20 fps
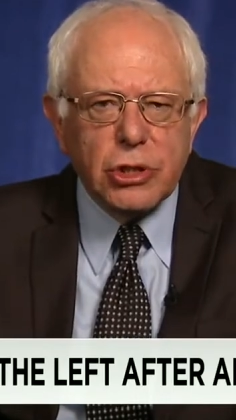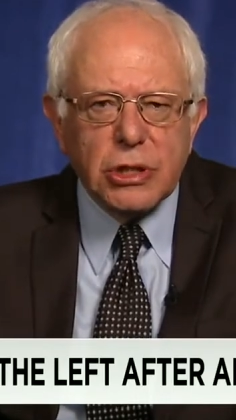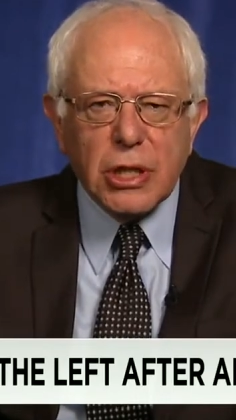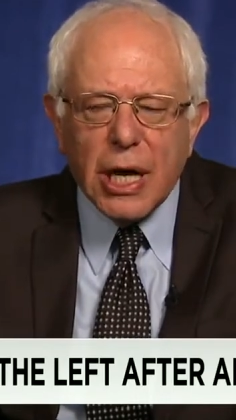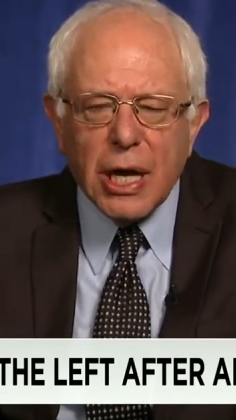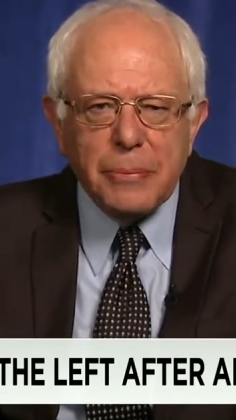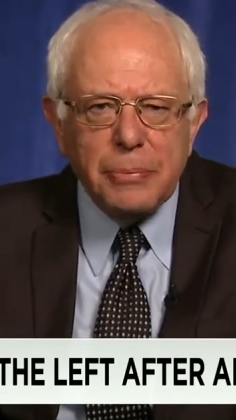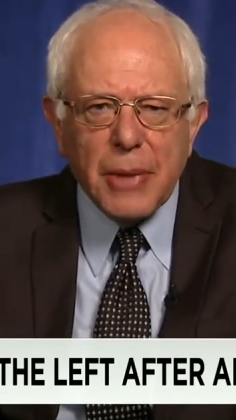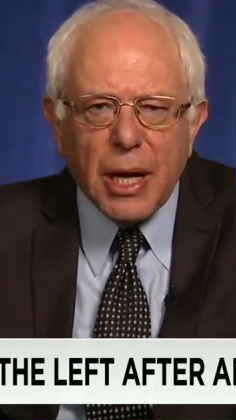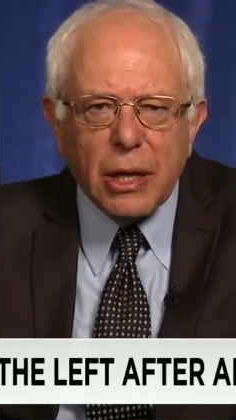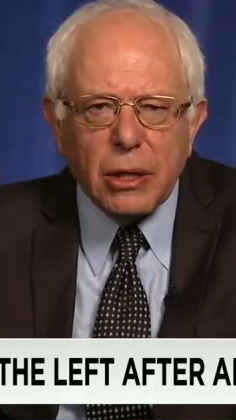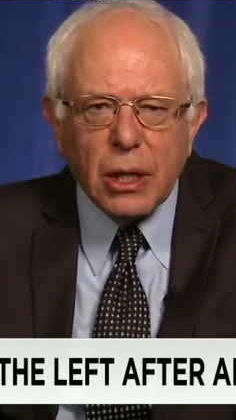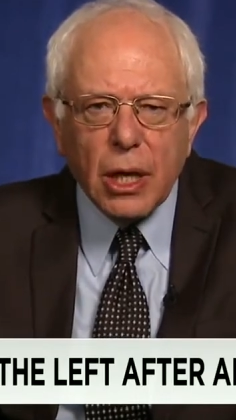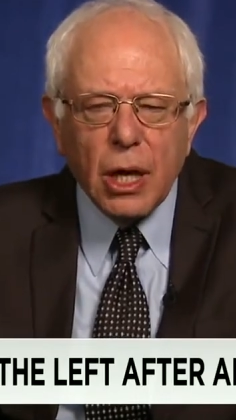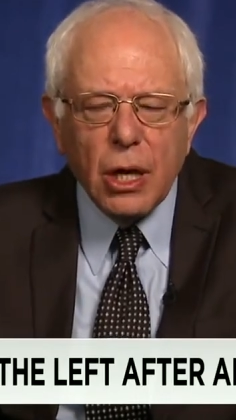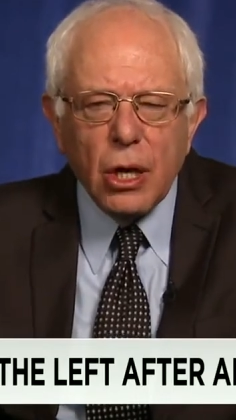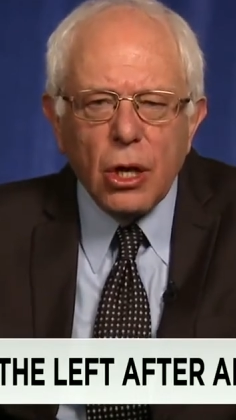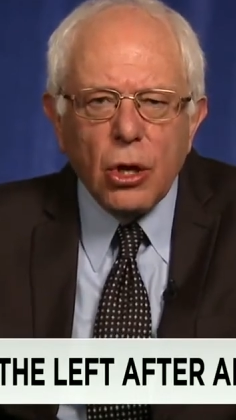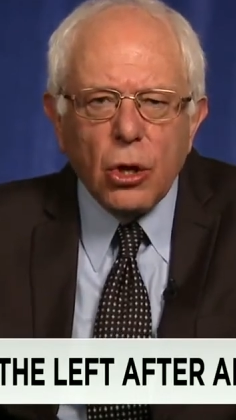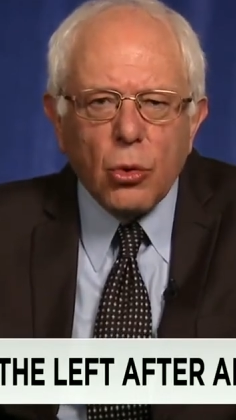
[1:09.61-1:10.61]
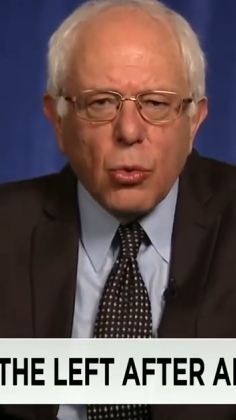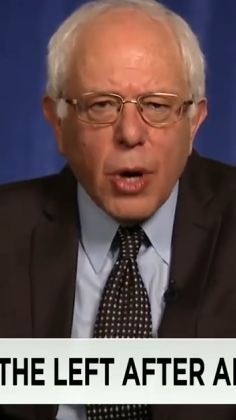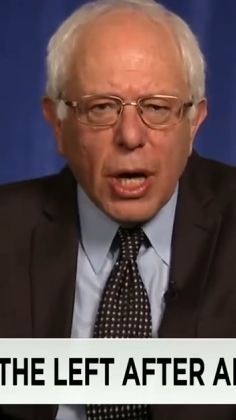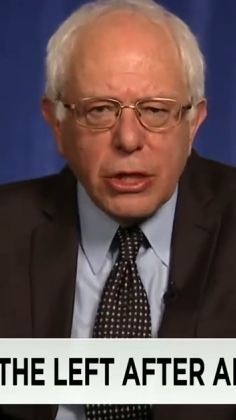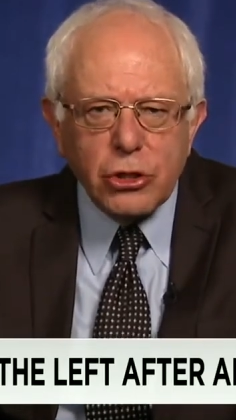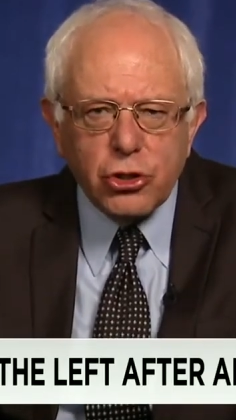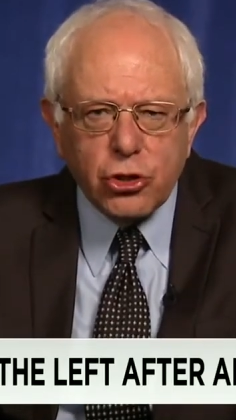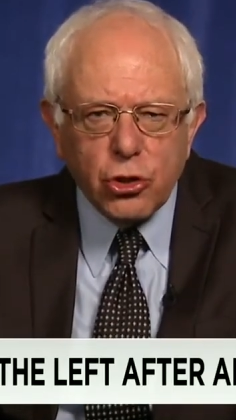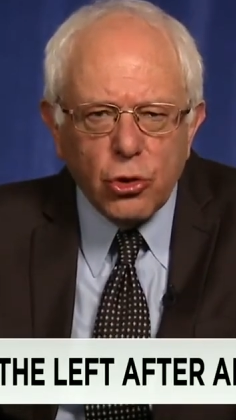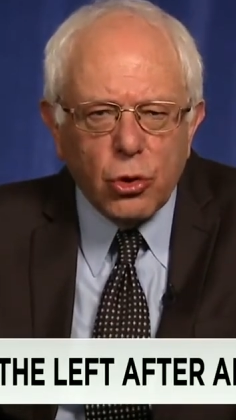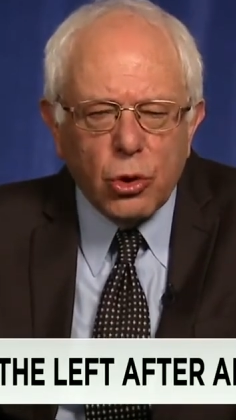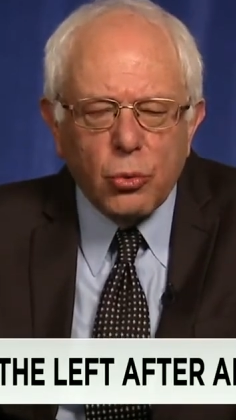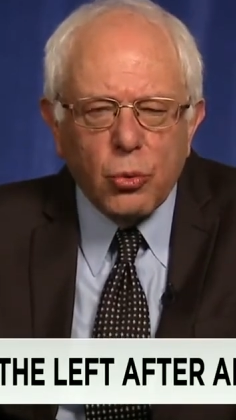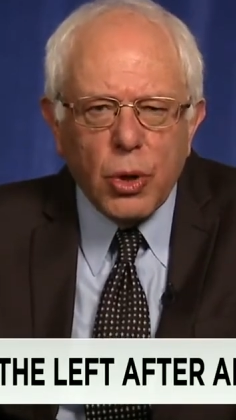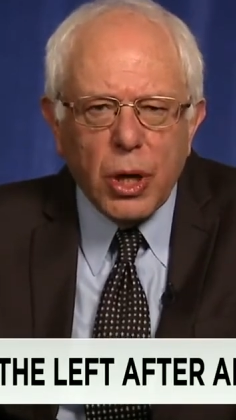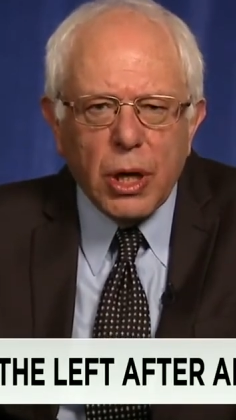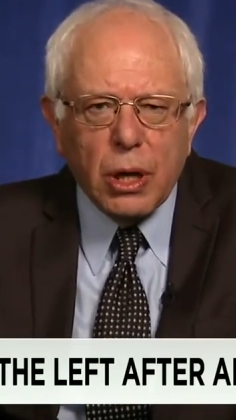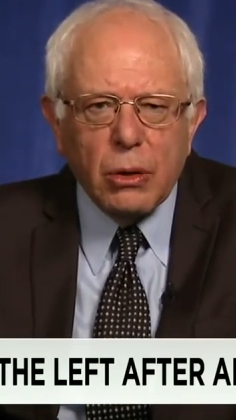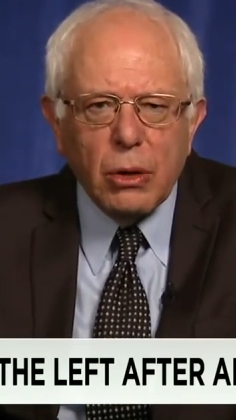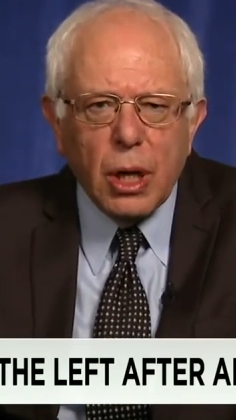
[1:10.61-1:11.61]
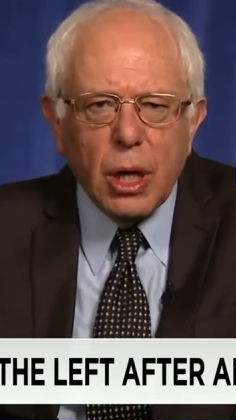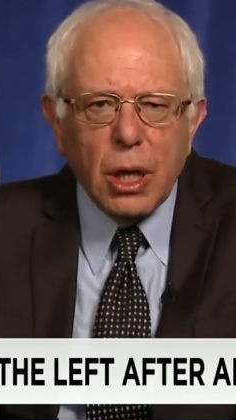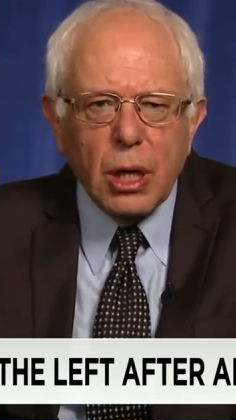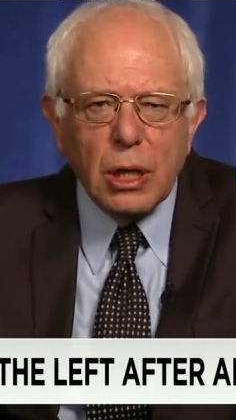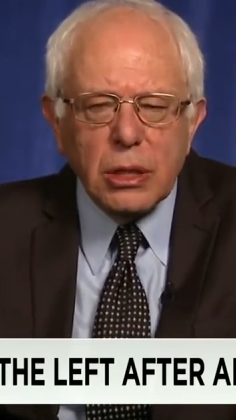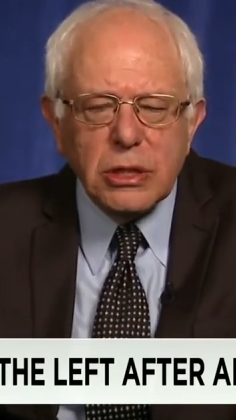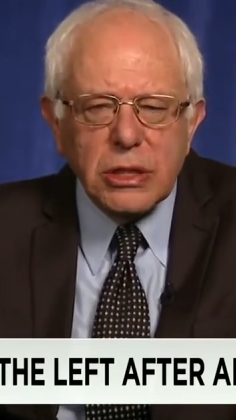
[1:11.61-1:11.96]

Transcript: So I'm not quite sure where uh,